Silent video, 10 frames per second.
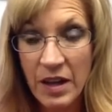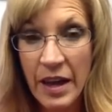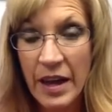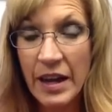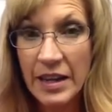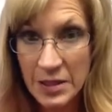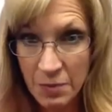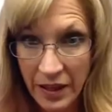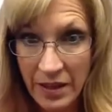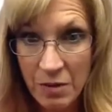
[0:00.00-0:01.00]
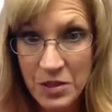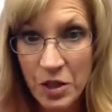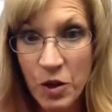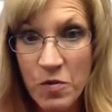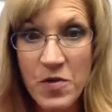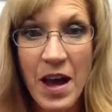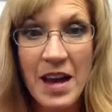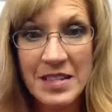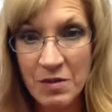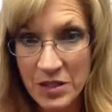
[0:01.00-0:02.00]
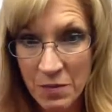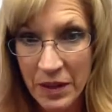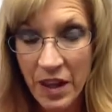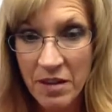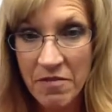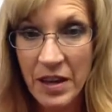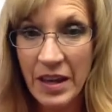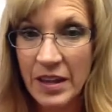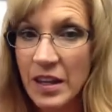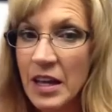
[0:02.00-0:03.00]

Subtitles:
And I explained that it was going to go fast and it was going to be a lot of fun.